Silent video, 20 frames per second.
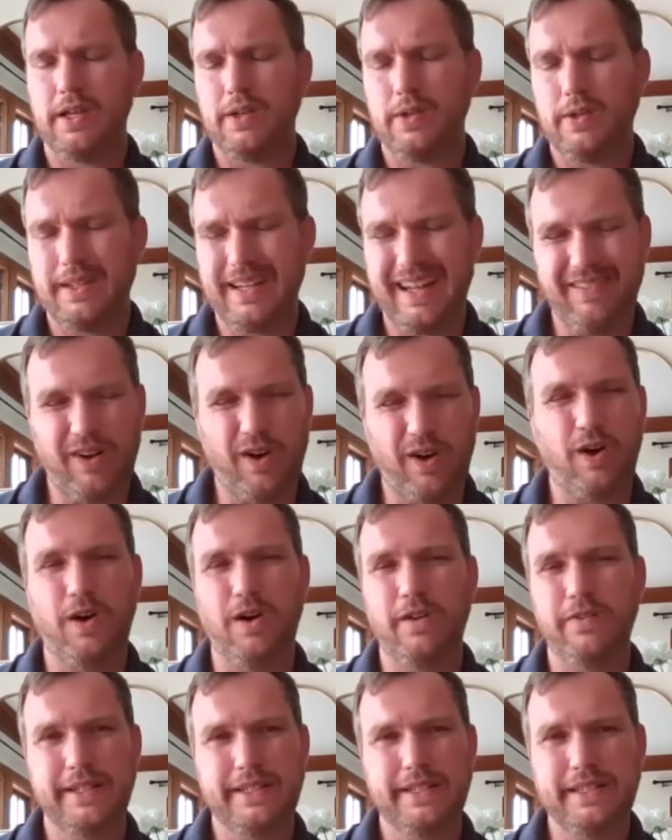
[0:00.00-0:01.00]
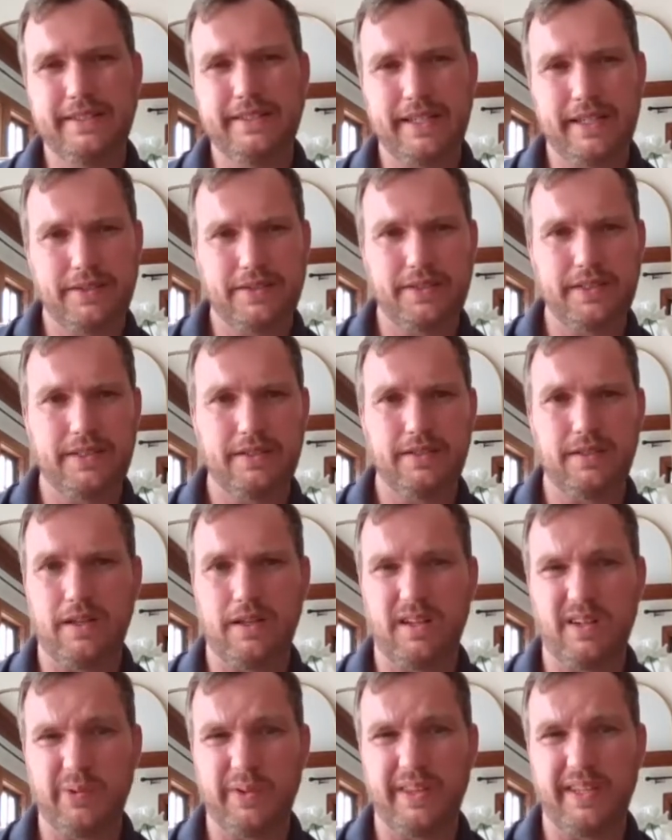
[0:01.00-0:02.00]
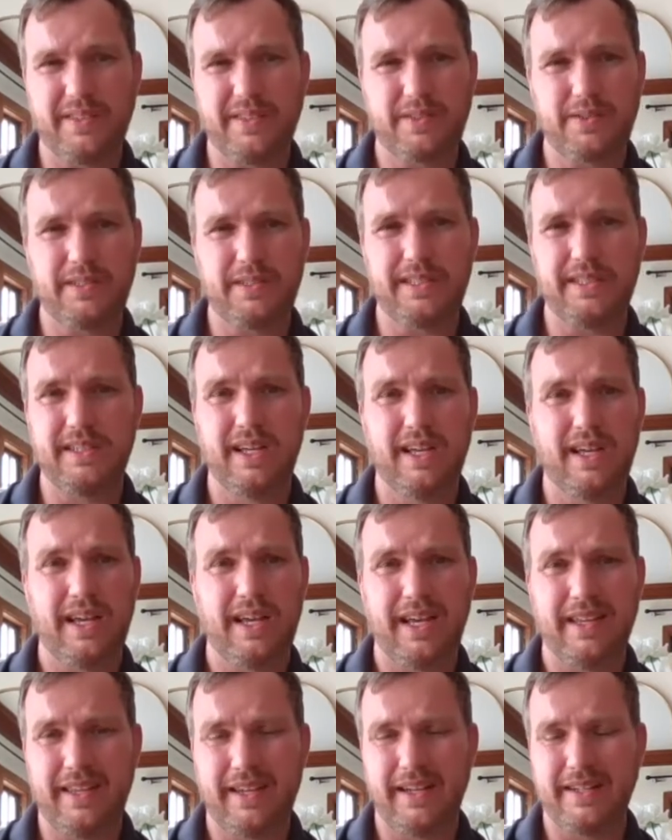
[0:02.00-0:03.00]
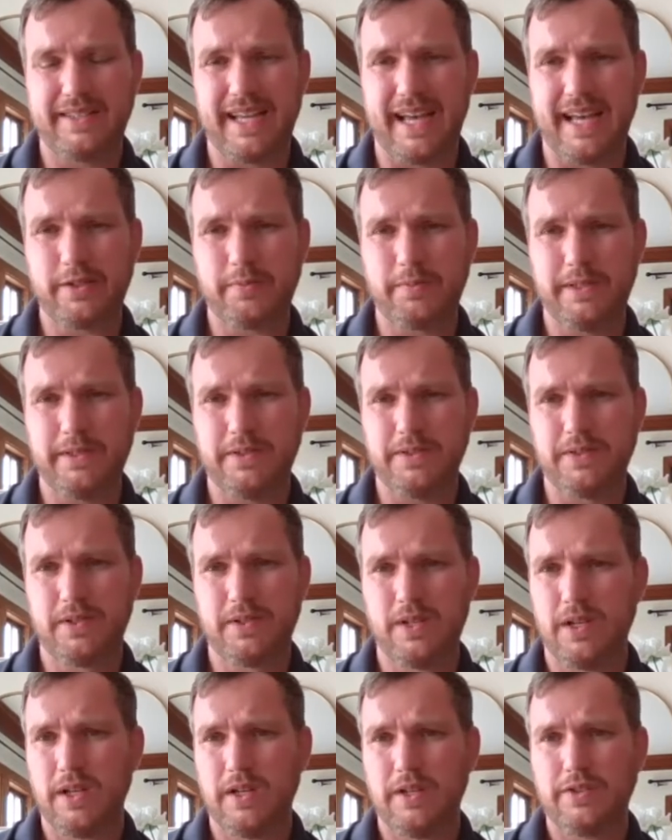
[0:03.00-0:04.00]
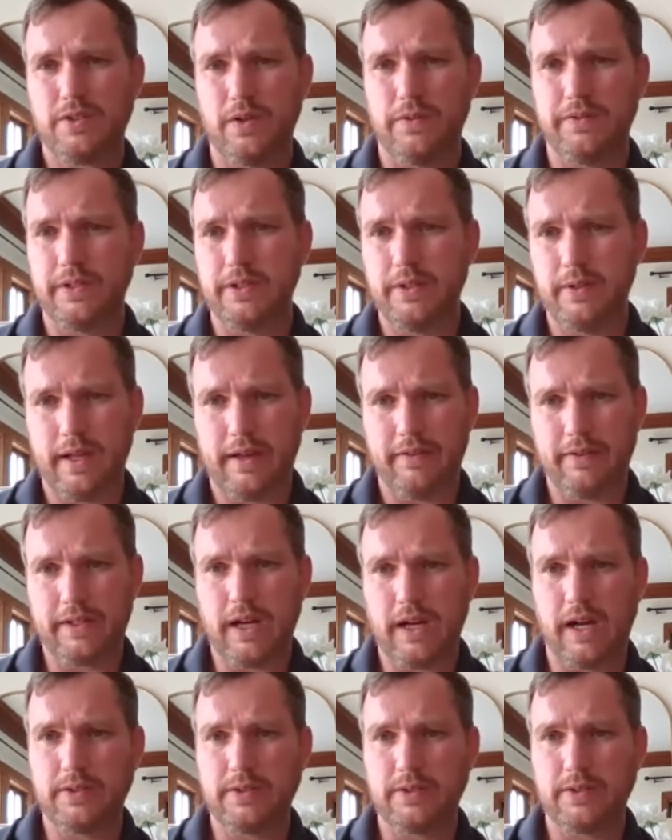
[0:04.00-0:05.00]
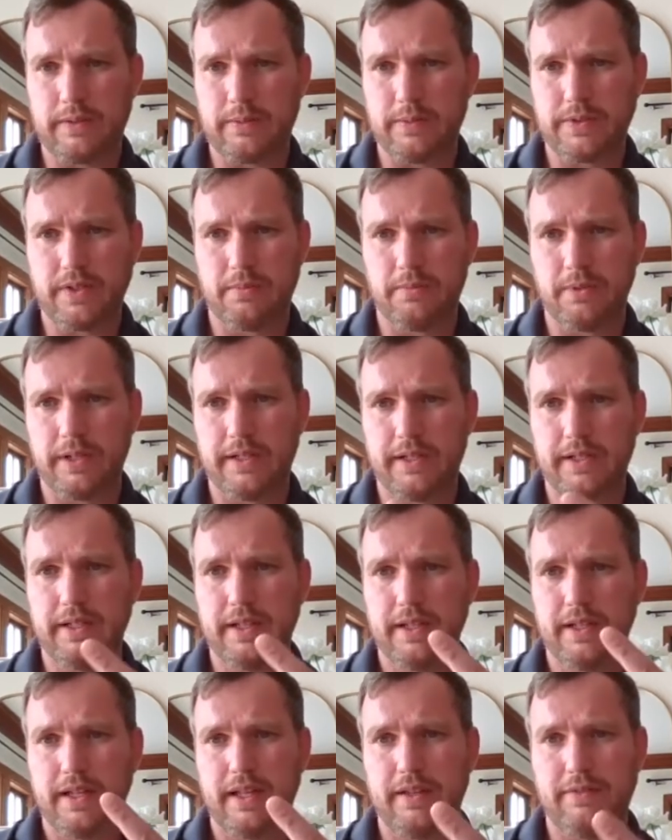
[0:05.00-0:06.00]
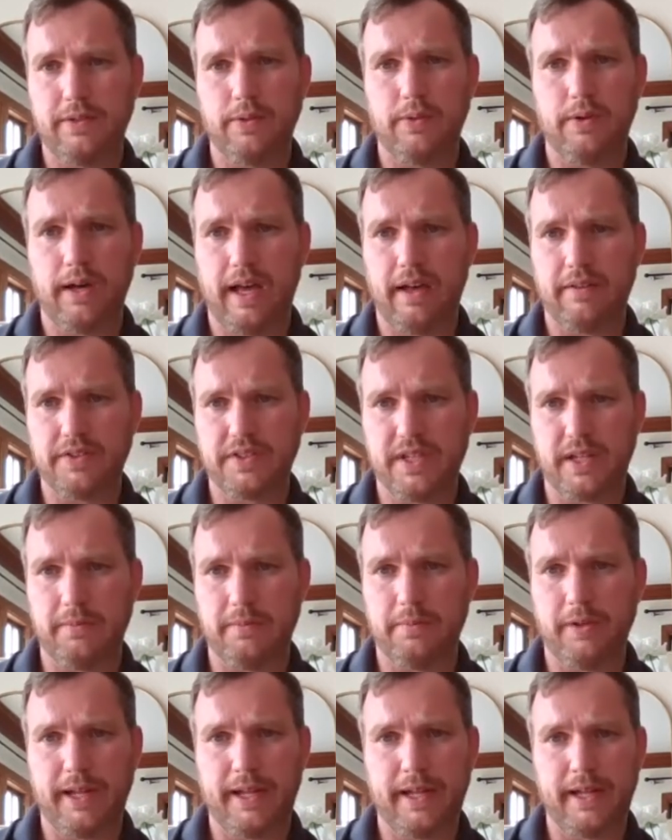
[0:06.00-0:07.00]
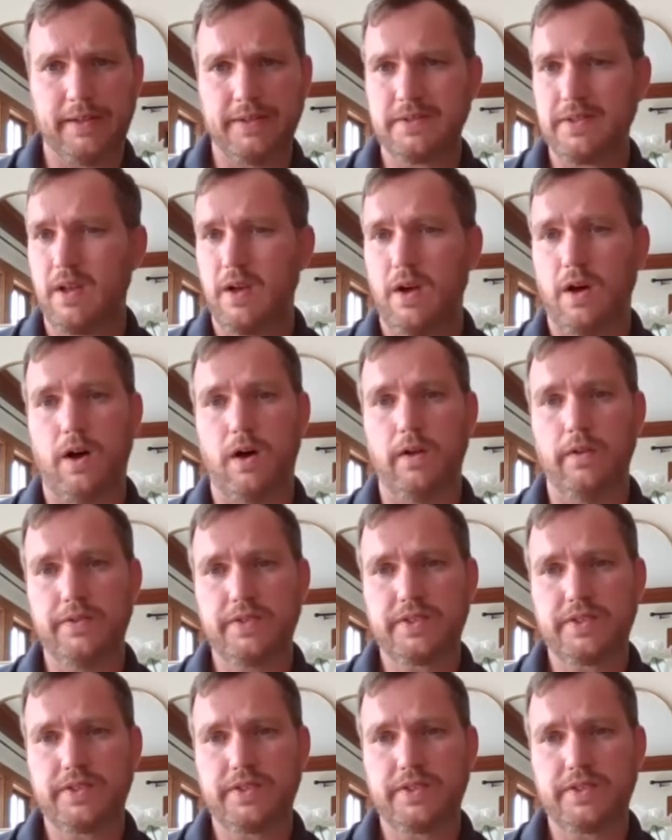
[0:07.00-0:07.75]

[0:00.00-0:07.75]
You can have all the details here along with history and then attachments. So if you do have a contract with somebody, if you have a set of plans, all of this